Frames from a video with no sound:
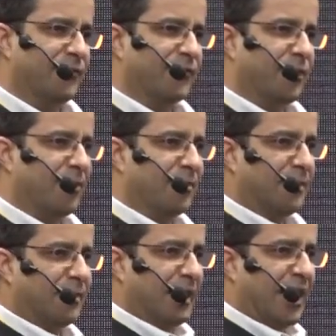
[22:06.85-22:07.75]

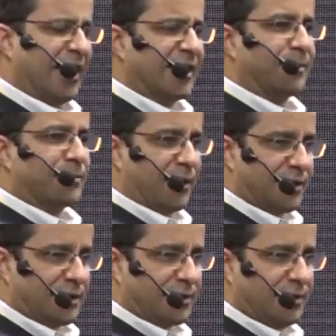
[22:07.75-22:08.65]
from adding a
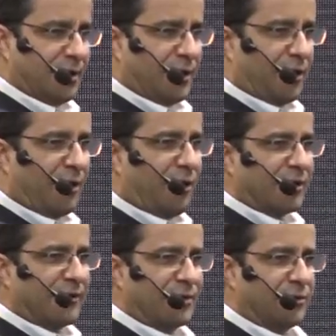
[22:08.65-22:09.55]
product
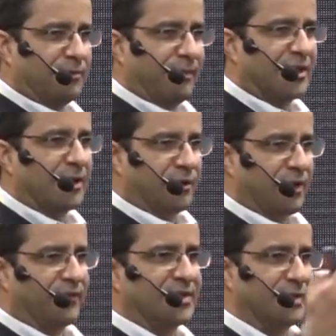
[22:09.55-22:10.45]
all the way to make the
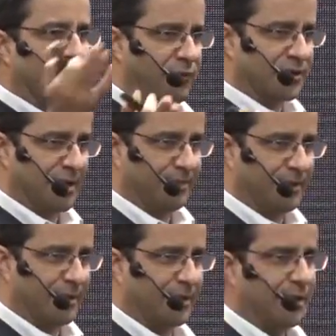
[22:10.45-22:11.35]
product visible, for example.